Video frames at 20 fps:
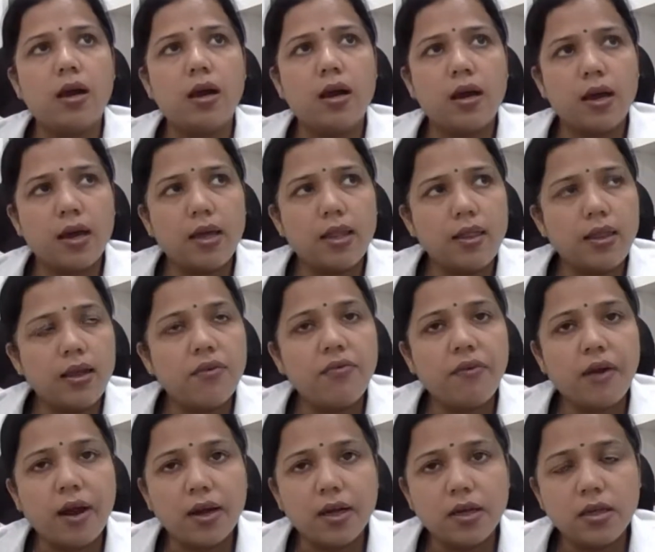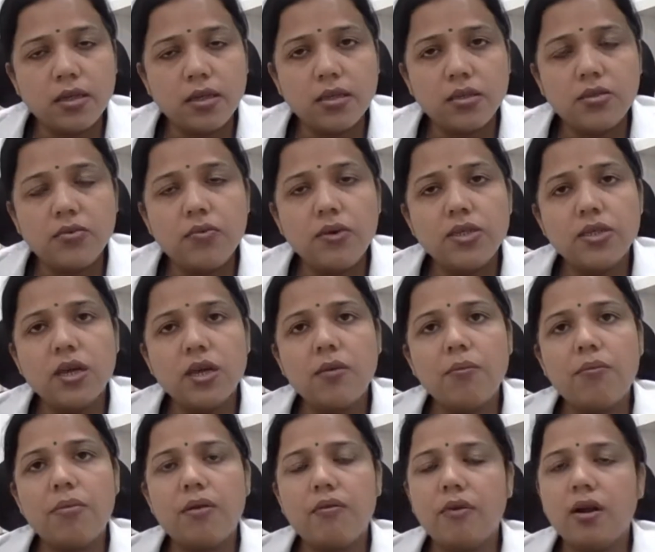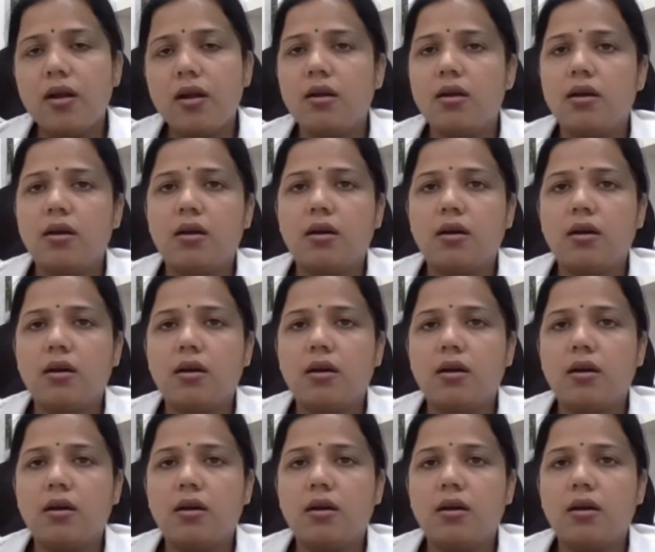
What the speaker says: Again, there are factors which can prevent